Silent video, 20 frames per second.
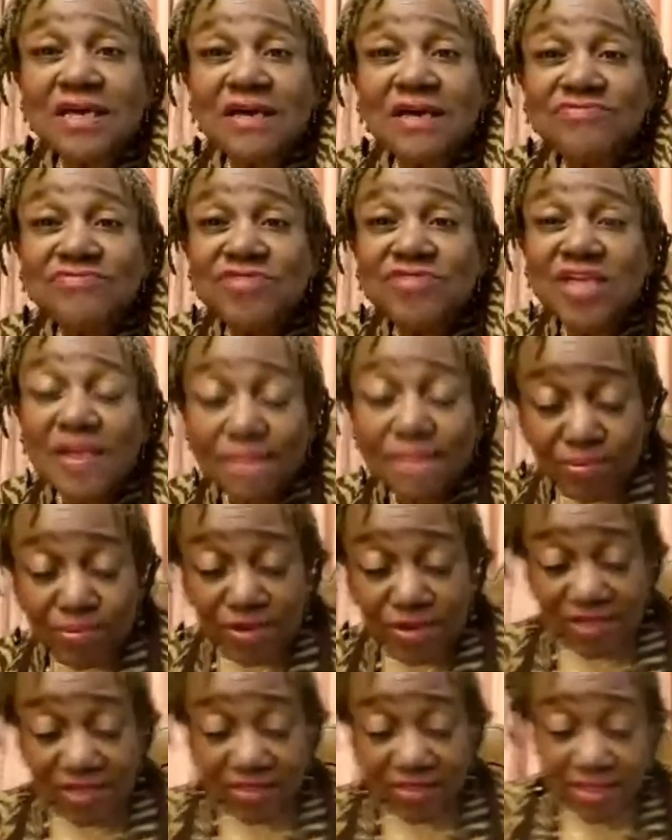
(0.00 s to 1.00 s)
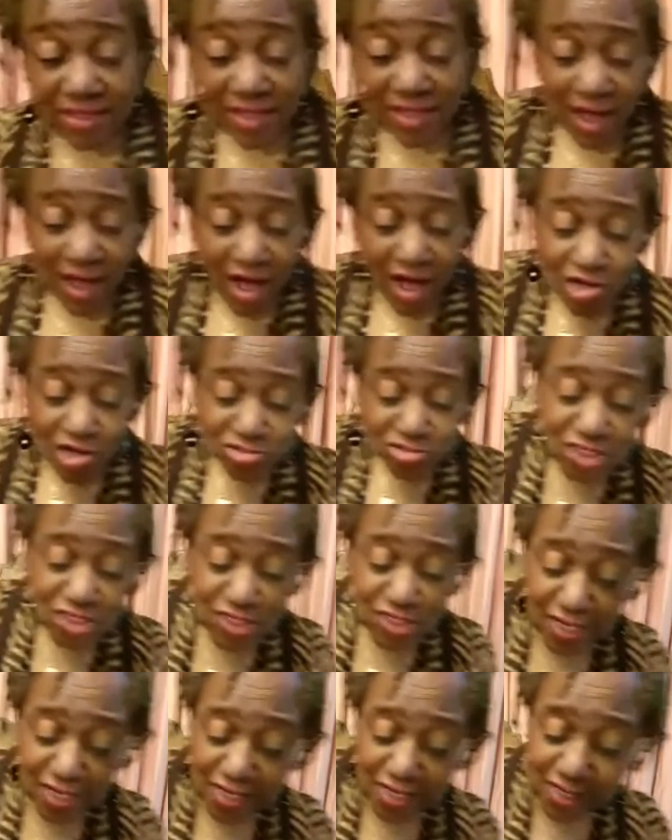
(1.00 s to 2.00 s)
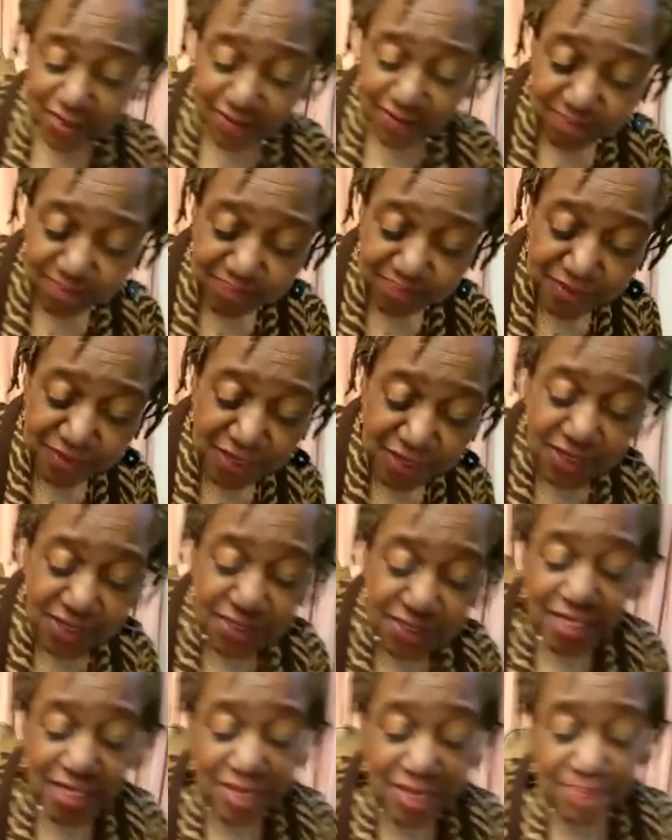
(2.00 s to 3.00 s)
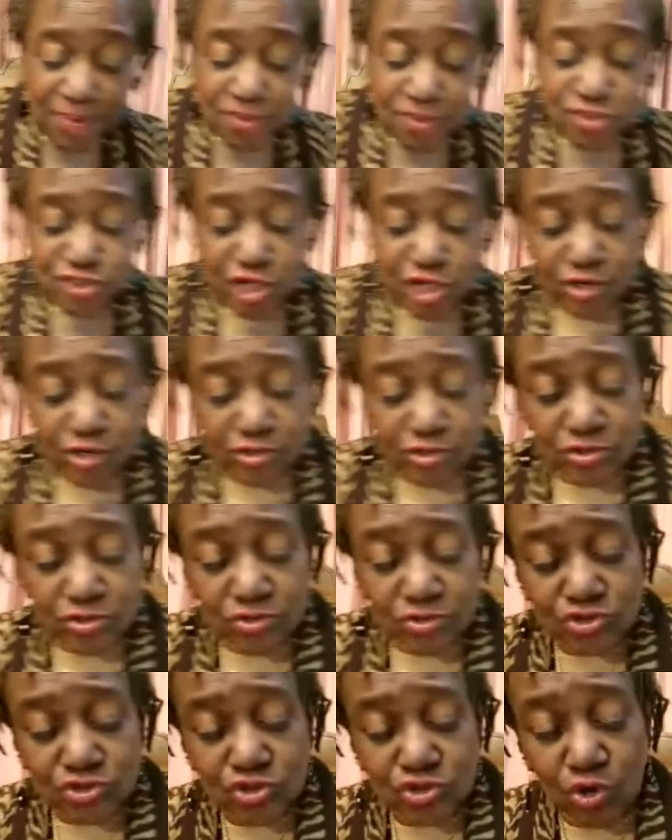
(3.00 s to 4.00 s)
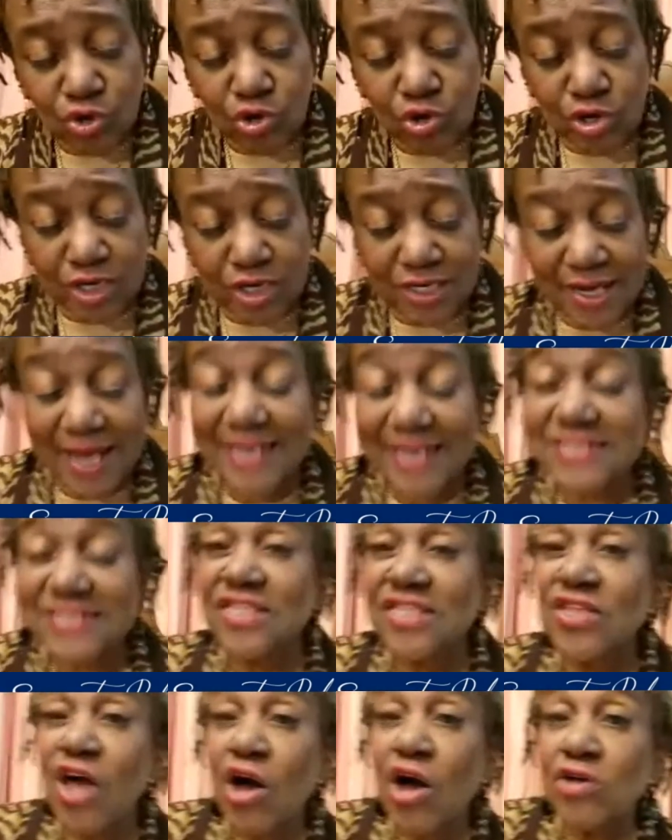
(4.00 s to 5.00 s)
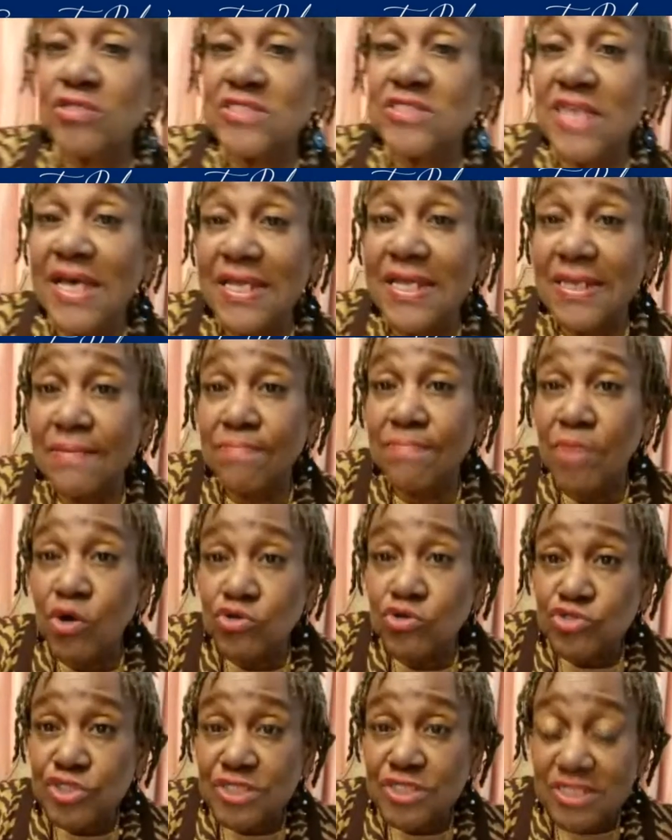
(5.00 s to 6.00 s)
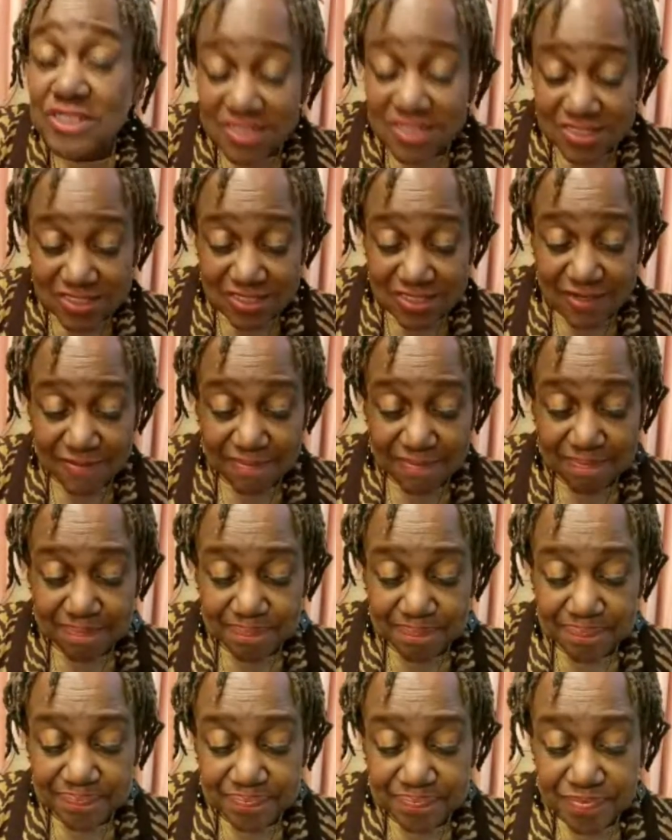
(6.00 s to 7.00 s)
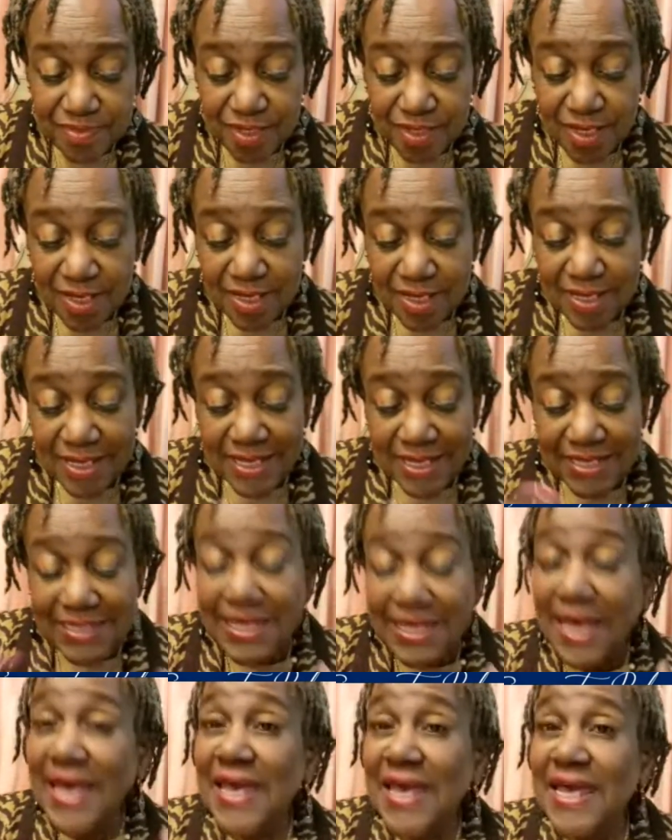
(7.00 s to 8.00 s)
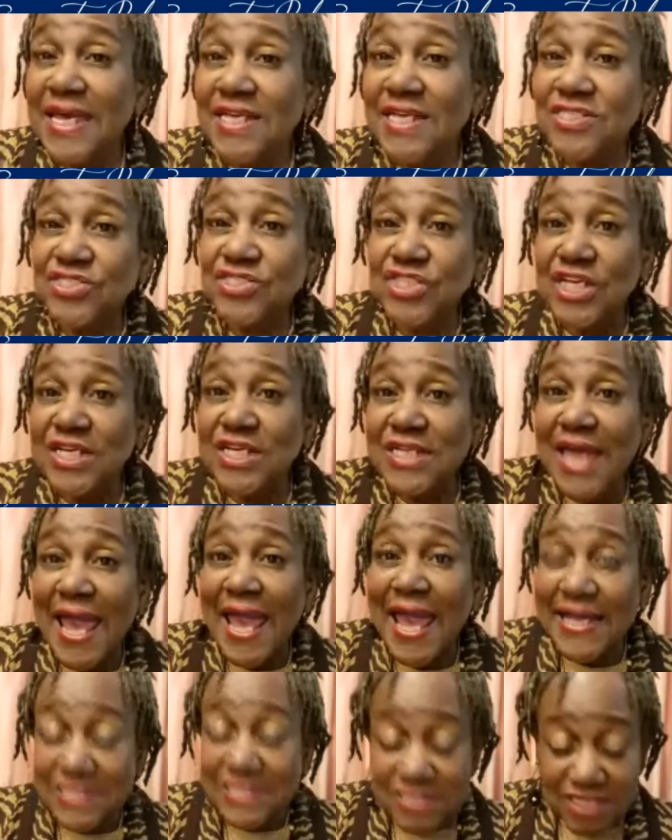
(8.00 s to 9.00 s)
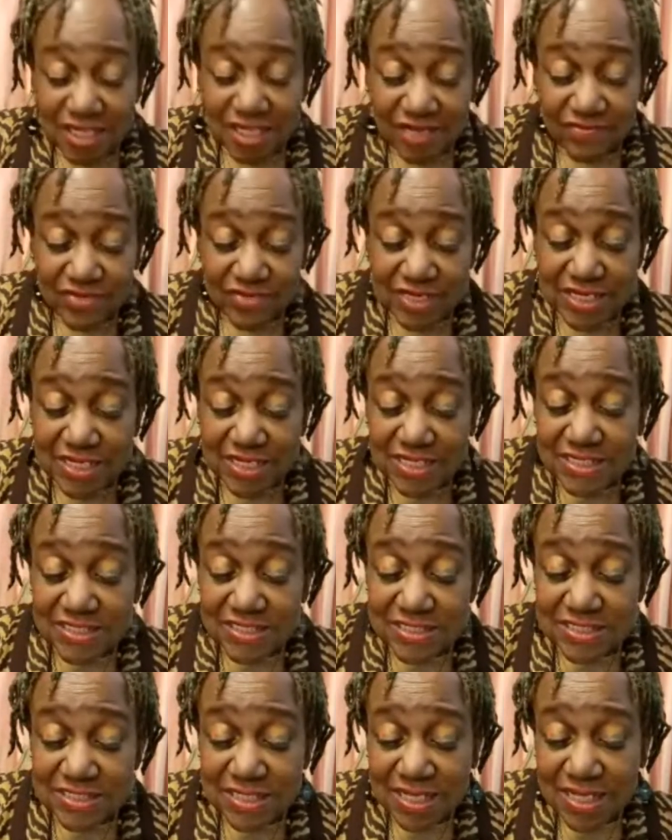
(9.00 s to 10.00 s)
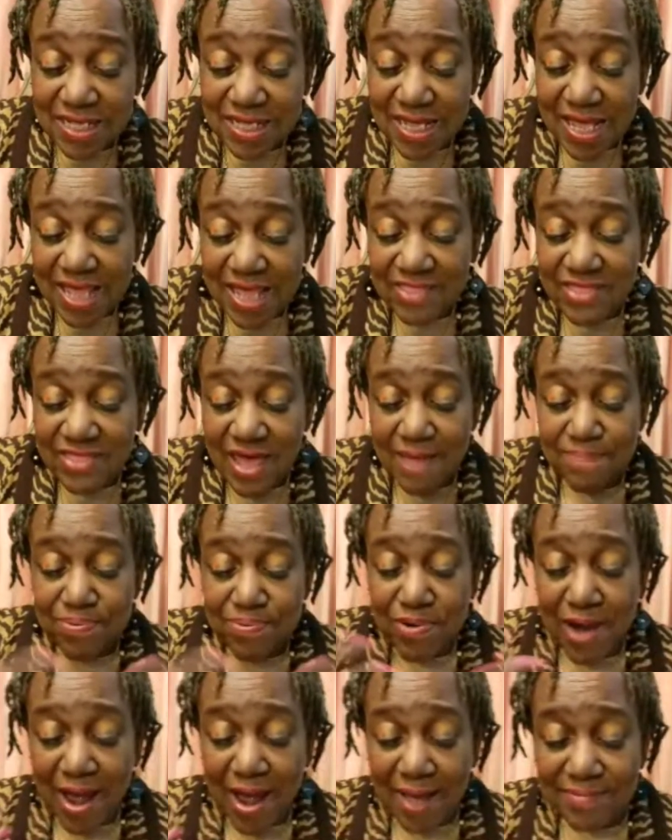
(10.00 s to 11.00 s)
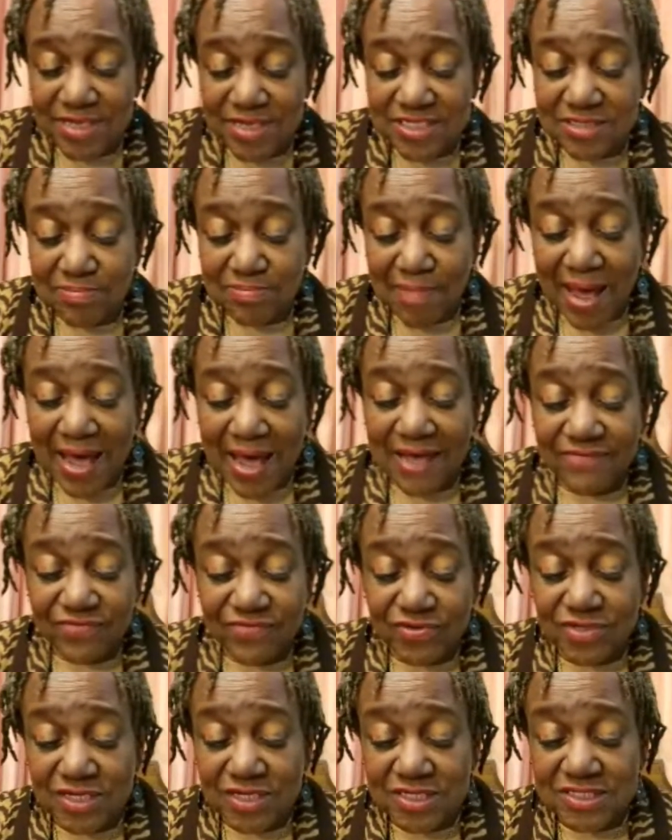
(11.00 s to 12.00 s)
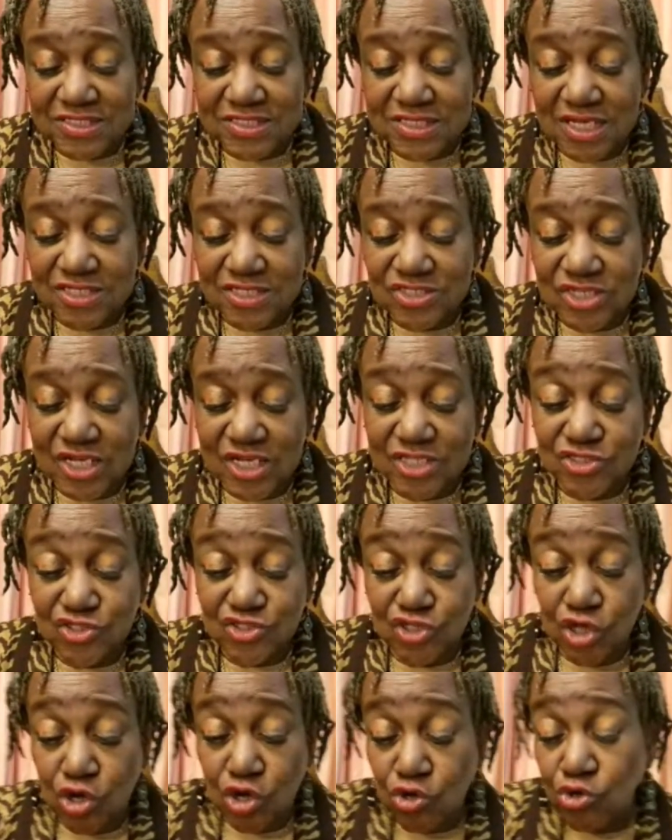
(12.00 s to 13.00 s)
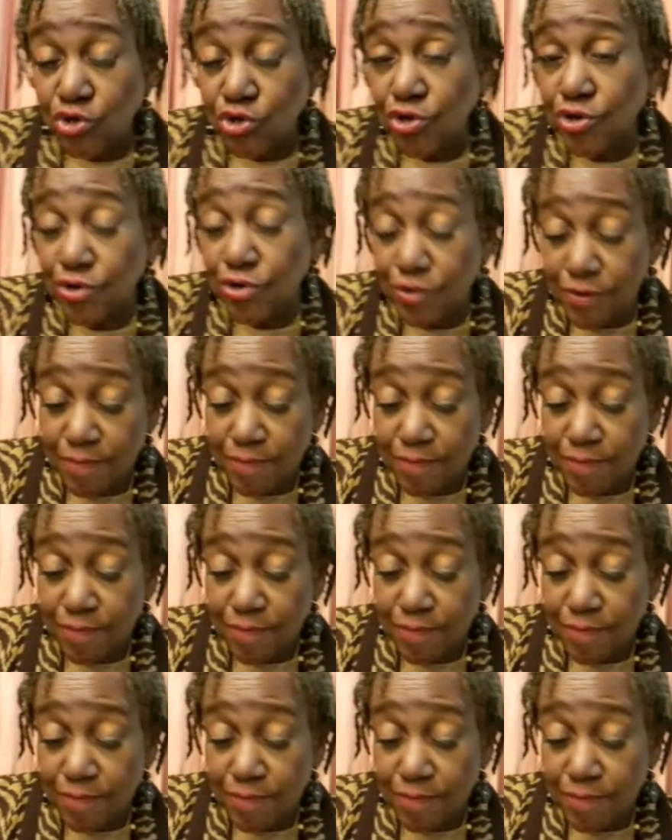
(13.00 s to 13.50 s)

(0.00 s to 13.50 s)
of deep breathing. Alternate it. Keep a journal to organize thoughts and emotions. Engage in activities that promise mindfulness, such as yoga